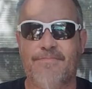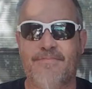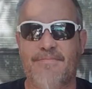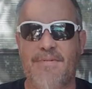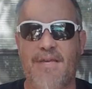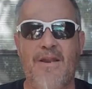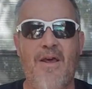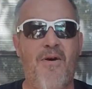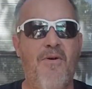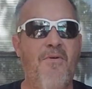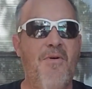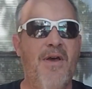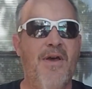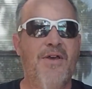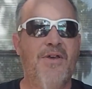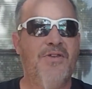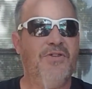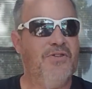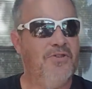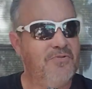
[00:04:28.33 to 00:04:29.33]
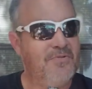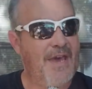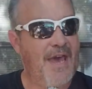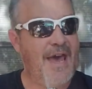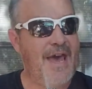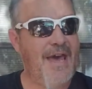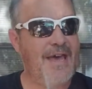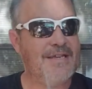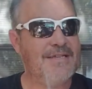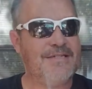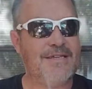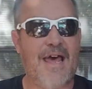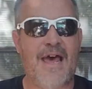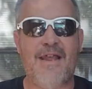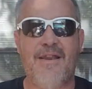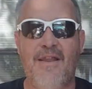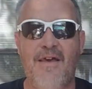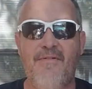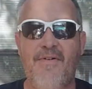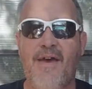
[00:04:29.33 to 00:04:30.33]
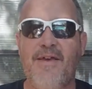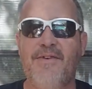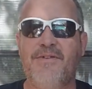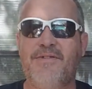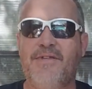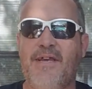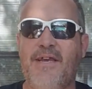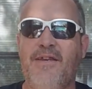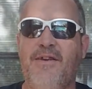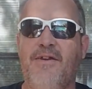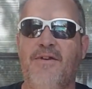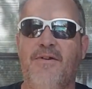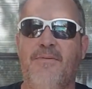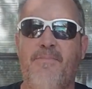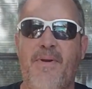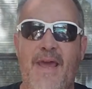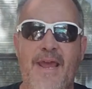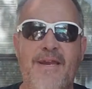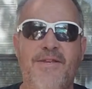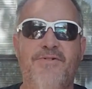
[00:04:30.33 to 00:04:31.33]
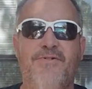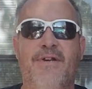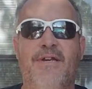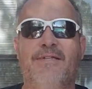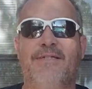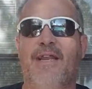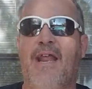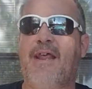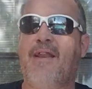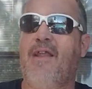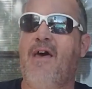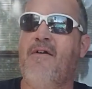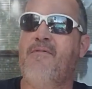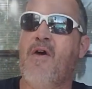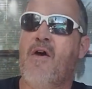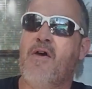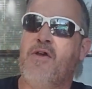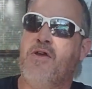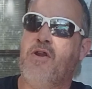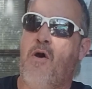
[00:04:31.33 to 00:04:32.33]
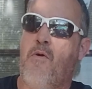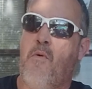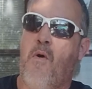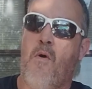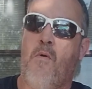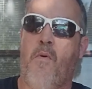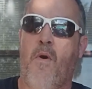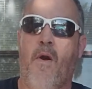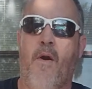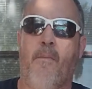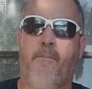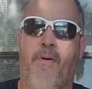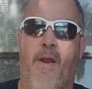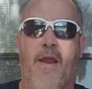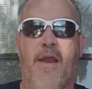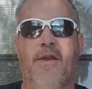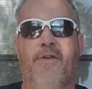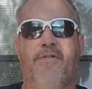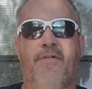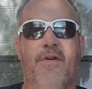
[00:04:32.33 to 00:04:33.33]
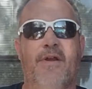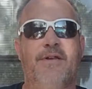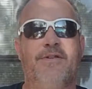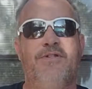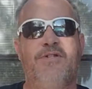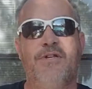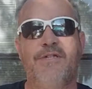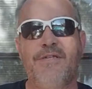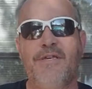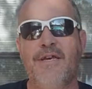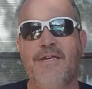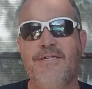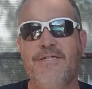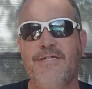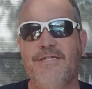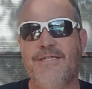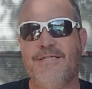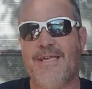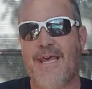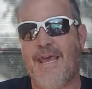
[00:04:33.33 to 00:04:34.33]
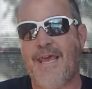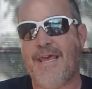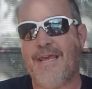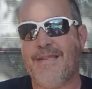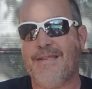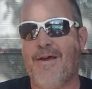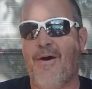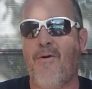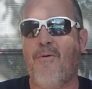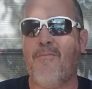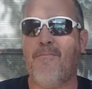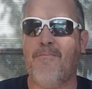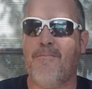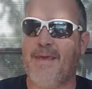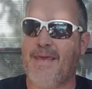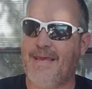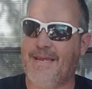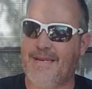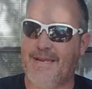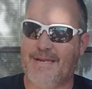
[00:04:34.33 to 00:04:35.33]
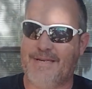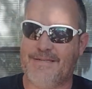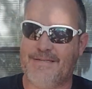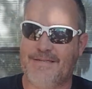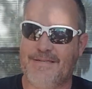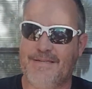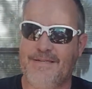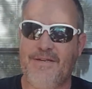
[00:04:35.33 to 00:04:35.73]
you know, you guys, I love how you say you're patriots, and I love you know we're patriots. Just because you say it, don't mean it.